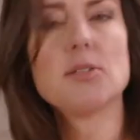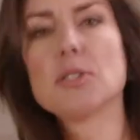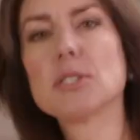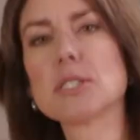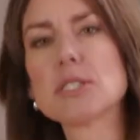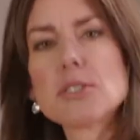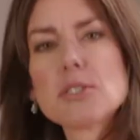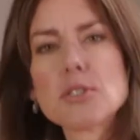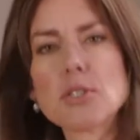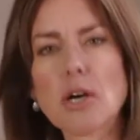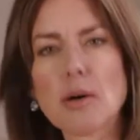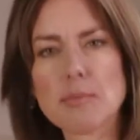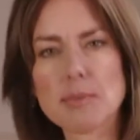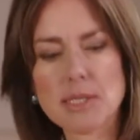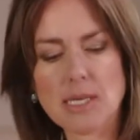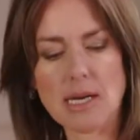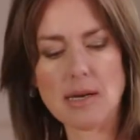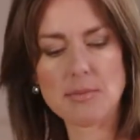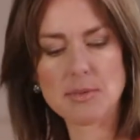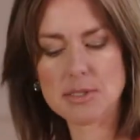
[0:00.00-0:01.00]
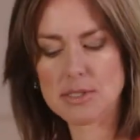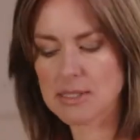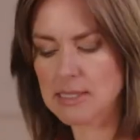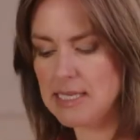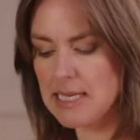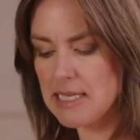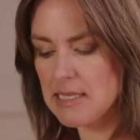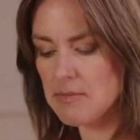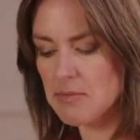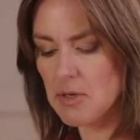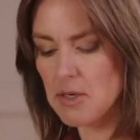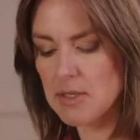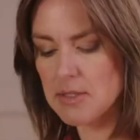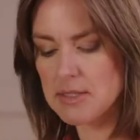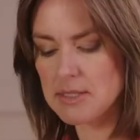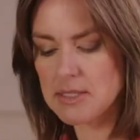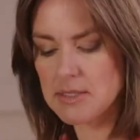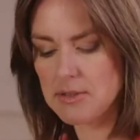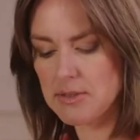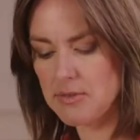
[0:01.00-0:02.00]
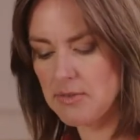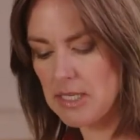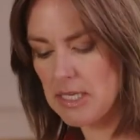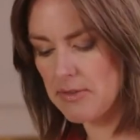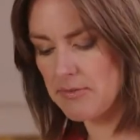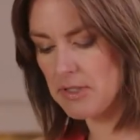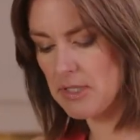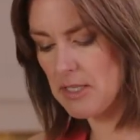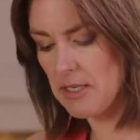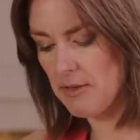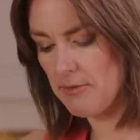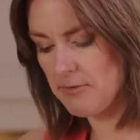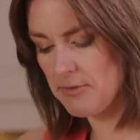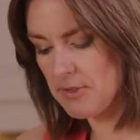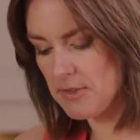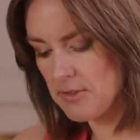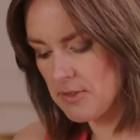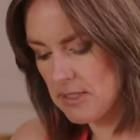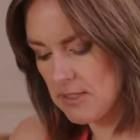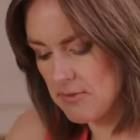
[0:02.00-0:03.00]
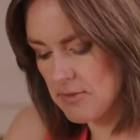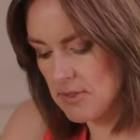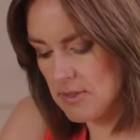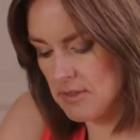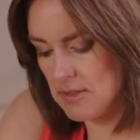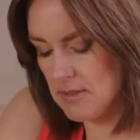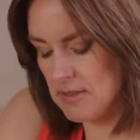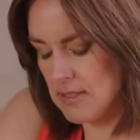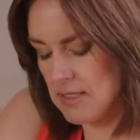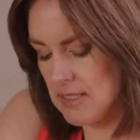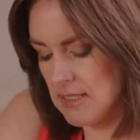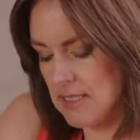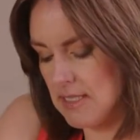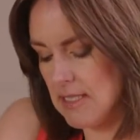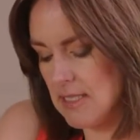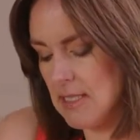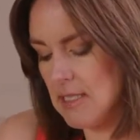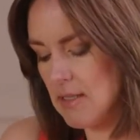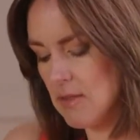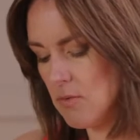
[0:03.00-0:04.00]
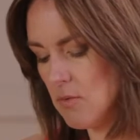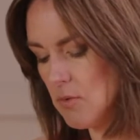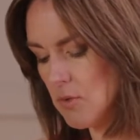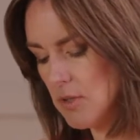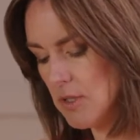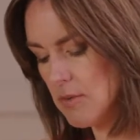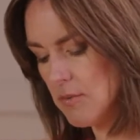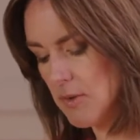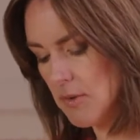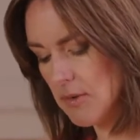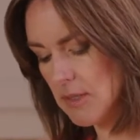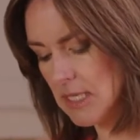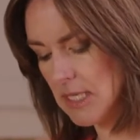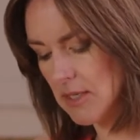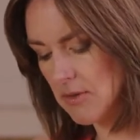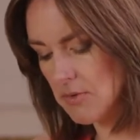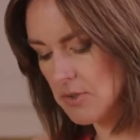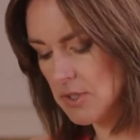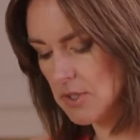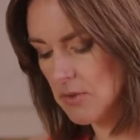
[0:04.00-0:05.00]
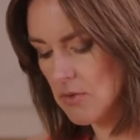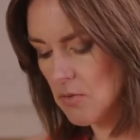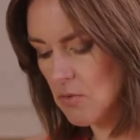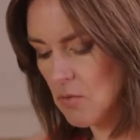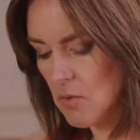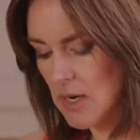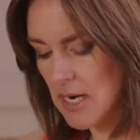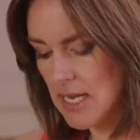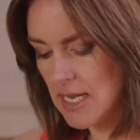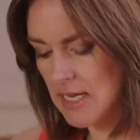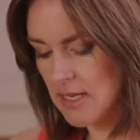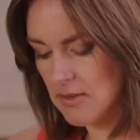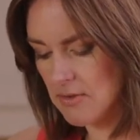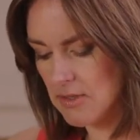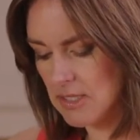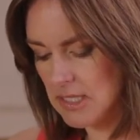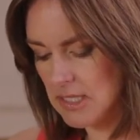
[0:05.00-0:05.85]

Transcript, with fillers: You just chop the apples and lay them on until you have enough. You don't have to worry about counting or weighing or